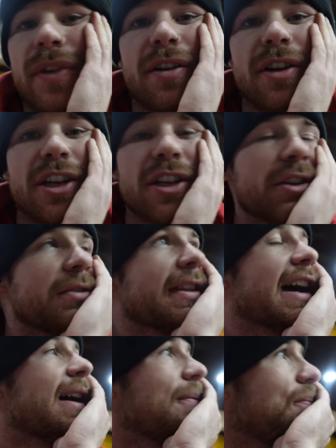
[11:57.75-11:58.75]
gonna do
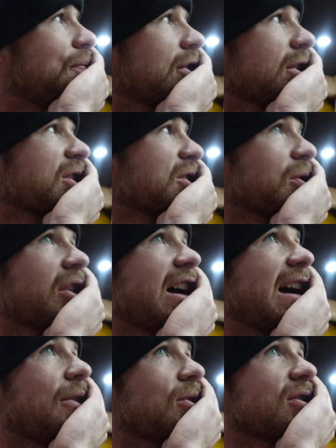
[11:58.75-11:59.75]
that. I'm gonna sort that
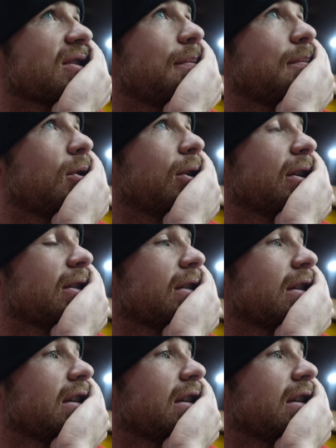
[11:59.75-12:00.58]
out at some point.